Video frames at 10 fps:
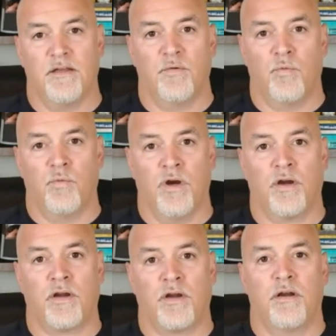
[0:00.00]

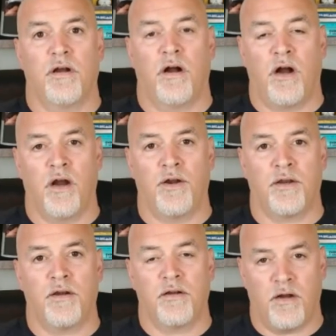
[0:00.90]
Work
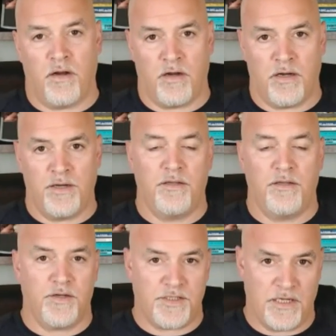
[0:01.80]
harder on
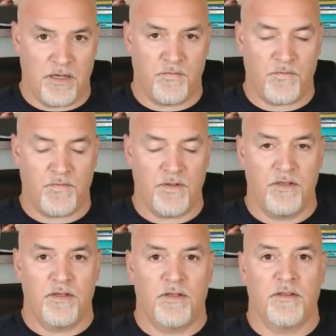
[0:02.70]
yourself
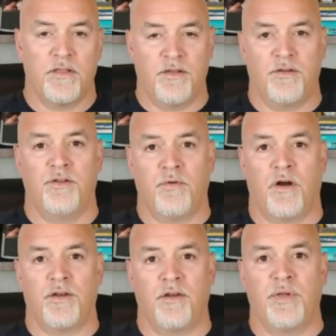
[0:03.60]
than you do
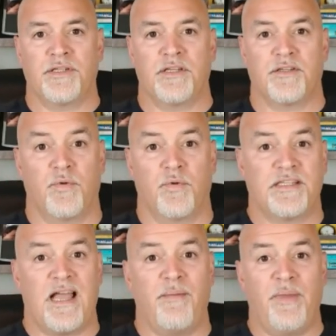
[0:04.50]
on your business. What's
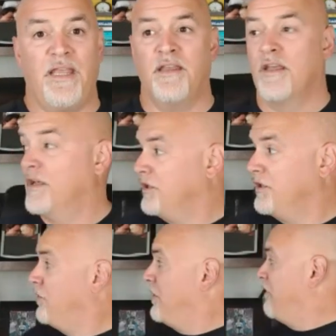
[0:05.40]
that mean?
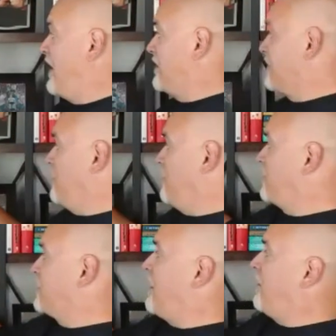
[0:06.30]
You invest in
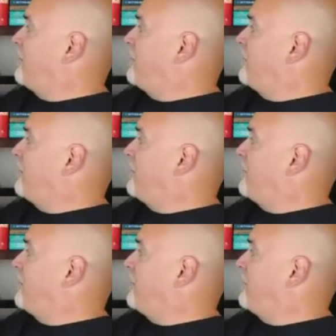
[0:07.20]
yourself.